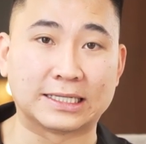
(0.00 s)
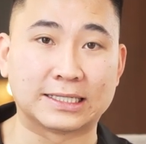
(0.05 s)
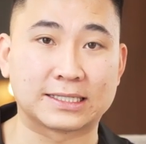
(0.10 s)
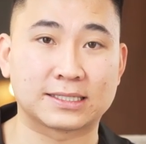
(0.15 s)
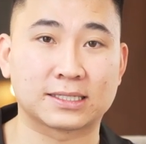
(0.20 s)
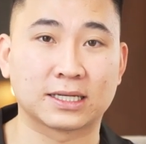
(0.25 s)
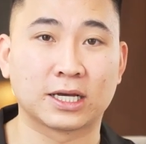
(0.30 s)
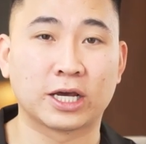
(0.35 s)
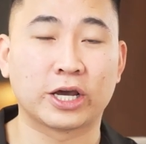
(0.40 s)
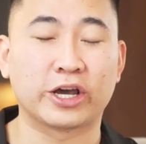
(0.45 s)

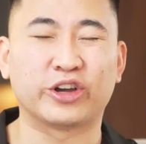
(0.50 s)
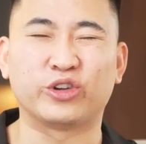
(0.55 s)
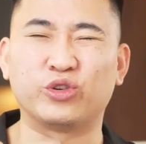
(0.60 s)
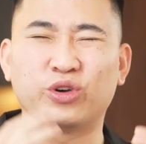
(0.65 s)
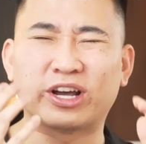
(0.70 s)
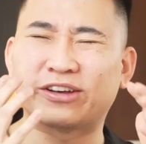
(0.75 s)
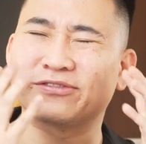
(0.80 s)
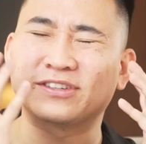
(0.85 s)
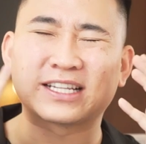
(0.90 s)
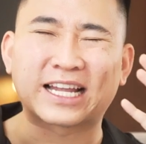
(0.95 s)
is
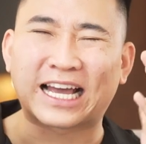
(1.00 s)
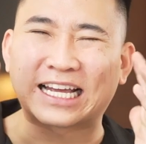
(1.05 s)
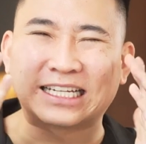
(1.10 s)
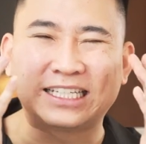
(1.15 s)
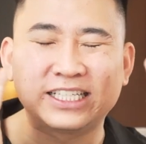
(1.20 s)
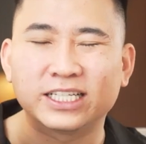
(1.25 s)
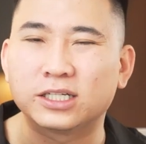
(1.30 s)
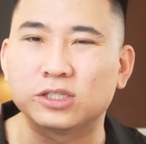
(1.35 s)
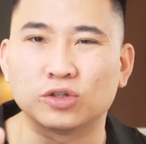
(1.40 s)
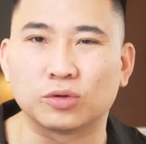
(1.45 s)
you have an
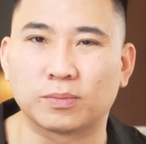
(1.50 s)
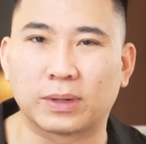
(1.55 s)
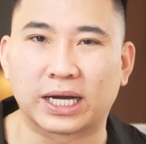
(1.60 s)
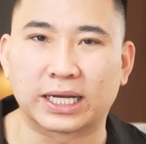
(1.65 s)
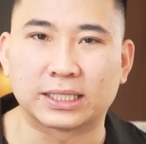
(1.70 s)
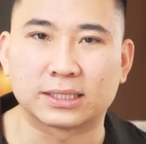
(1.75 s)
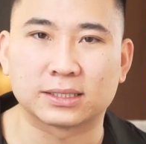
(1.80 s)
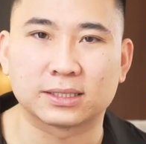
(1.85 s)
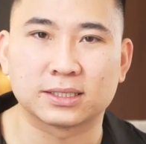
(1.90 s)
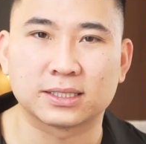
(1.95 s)
idea in your
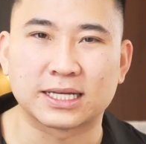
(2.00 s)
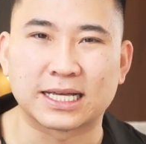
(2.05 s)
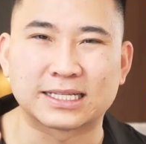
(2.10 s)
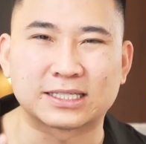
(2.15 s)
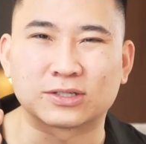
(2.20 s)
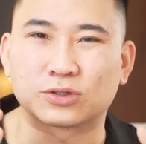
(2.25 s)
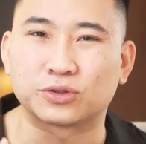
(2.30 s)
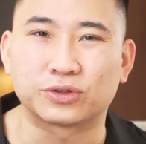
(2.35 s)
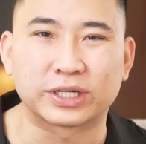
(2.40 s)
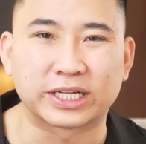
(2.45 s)
mind
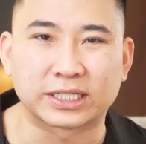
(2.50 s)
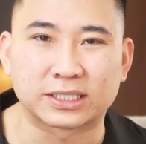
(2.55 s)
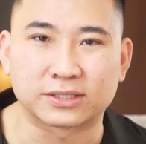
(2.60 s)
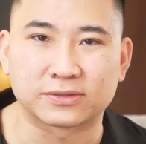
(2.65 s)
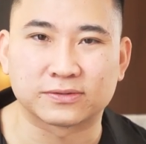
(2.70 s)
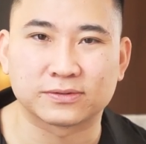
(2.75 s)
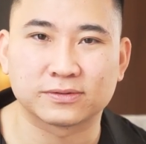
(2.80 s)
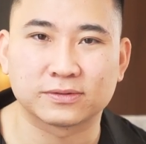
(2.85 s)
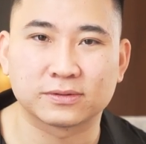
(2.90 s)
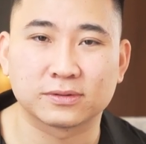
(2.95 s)
as a
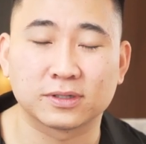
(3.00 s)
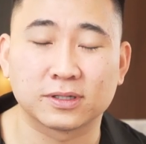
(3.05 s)
creative,